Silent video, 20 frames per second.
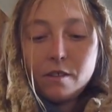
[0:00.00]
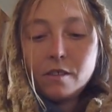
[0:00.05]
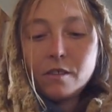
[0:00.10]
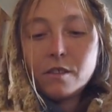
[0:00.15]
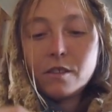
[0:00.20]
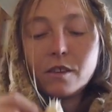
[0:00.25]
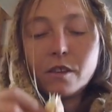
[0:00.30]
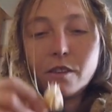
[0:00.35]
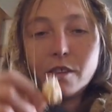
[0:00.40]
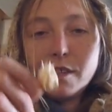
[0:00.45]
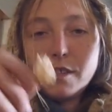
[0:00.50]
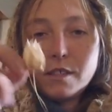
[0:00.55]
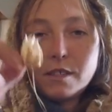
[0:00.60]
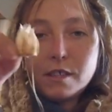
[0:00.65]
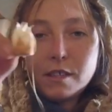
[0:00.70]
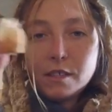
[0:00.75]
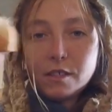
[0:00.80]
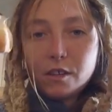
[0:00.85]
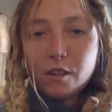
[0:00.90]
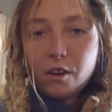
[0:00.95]
So these
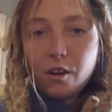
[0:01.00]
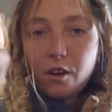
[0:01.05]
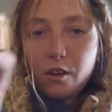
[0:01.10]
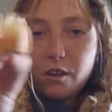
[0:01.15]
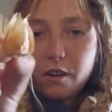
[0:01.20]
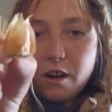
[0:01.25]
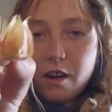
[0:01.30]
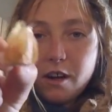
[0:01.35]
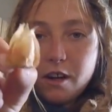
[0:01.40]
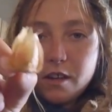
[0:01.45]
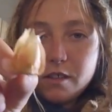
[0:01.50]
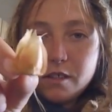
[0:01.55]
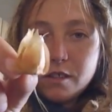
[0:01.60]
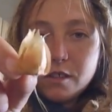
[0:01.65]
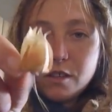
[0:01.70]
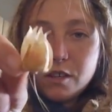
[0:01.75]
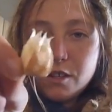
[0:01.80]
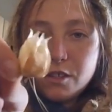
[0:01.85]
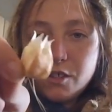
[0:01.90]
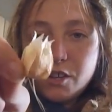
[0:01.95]
things are called
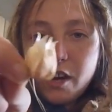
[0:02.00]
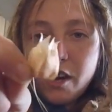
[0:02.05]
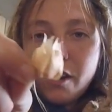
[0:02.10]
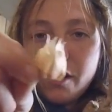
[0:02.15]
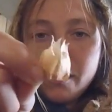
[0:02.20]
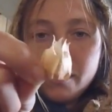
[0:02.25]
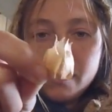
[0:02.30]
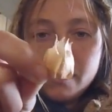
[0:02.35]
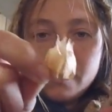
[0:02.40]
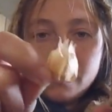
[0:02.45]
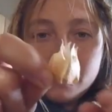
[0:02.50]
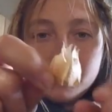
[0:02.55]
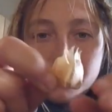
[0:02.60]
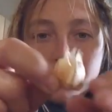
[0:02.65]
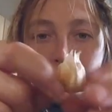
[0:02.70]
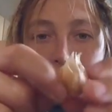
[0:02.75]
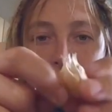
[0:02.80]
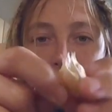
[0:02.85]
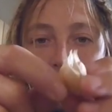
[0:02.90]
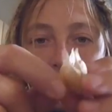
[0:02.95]
husked cherries,
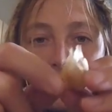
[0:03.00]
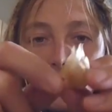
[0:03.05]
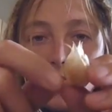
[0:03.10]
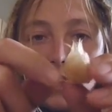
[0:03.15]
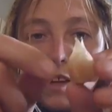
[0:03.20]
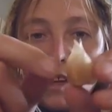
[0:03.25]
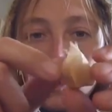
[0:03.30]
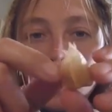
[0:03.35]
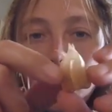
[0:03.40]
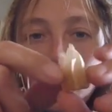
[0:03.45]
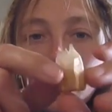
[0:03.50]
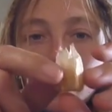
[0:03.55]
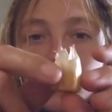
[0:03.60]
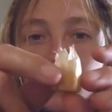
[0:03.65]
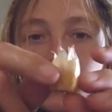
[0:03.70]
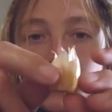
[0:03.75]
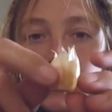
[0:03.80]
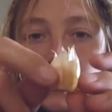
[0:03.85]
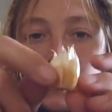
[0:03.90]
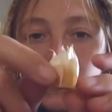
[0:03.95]
and
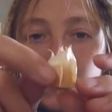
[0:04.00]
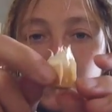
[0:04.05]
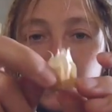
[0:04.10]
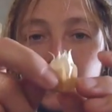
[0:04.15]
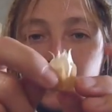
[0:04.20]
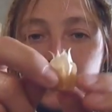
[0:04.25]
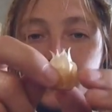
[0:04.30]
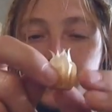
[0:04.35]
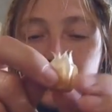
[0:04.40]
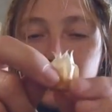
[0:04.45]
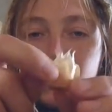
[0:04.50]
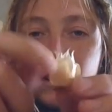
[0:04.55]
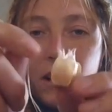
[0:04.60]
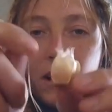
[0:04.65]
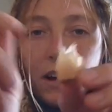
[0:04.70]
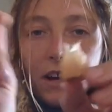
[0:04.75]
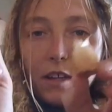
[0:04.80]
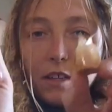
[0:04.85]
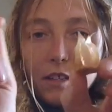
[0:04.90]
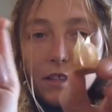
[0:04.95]
they're in a little
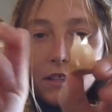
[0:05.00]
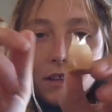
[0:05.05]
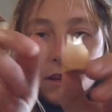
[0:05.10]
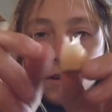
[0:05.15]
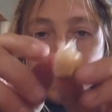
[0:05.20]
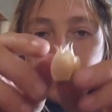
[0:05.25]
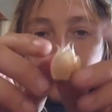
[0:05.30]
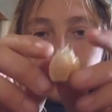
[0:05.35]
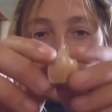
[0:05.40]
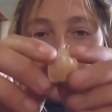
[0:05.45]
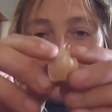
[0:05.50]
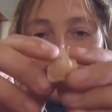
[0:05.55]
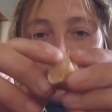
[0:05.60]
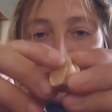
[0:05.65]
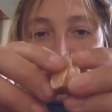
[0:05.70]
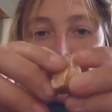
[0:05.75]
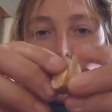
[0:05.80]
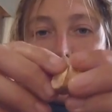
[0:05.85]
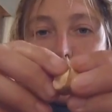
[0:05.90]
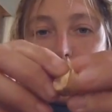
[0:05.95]
husk
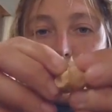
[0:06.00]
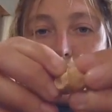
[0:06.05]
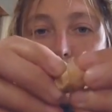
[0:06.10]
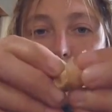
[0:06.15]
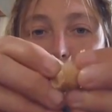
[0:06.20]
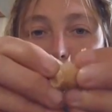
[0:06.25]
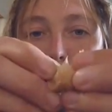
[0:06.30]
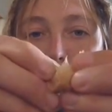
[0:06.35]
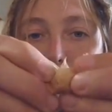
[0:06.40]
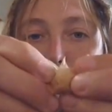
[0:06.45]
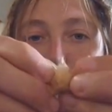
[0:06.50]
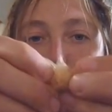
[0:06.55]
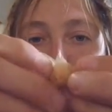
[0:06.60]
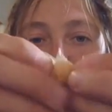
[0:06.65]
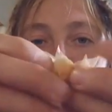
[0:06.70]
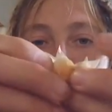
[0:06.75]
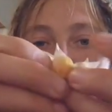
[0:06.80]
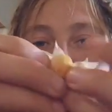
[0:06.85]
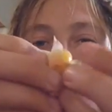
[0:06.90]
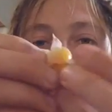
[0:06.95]
you
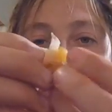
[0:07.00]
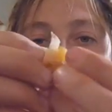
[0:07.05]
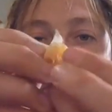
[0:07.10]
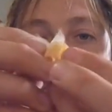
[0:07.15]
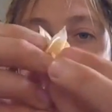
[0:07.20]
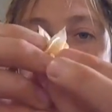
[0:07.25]
pull the husk